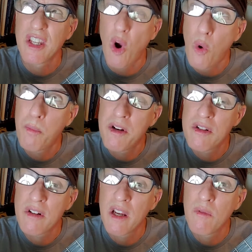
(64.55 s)
the open
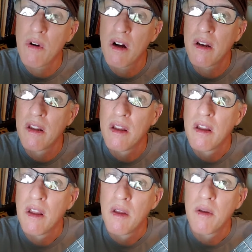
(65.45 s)
string
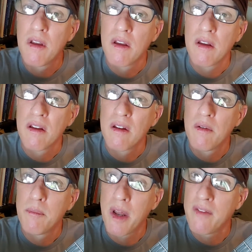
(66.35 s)

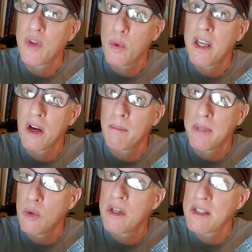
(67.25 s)
one, but if you hear a
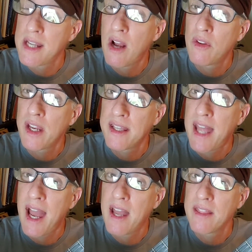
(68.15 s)
muted sound like
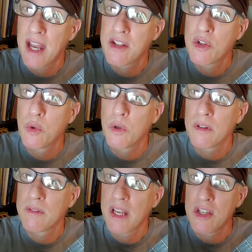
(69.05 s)
that, that's cool.
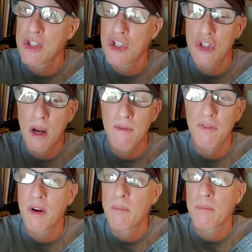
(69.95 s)
And you just strum
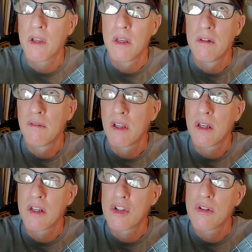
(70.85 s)
from
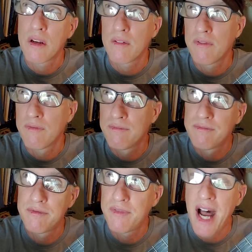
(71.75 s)
uh, string
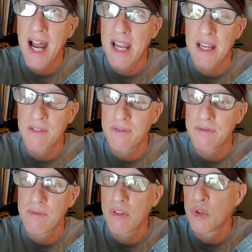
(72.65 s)
five
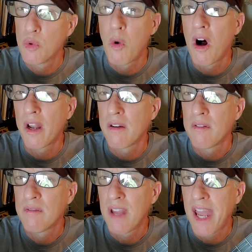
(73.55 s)
through
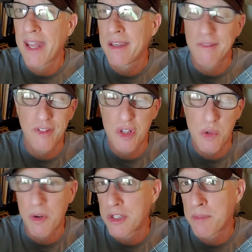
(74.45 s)
one, and the first
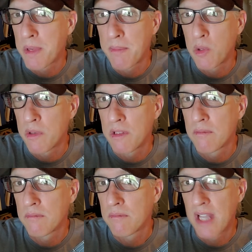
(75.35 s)
one just be muted.
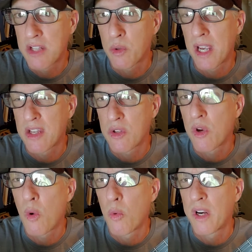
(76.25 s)
That's okay. So
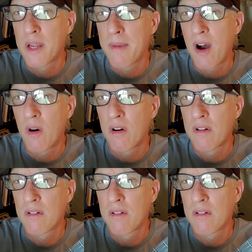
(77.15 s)
don't worry about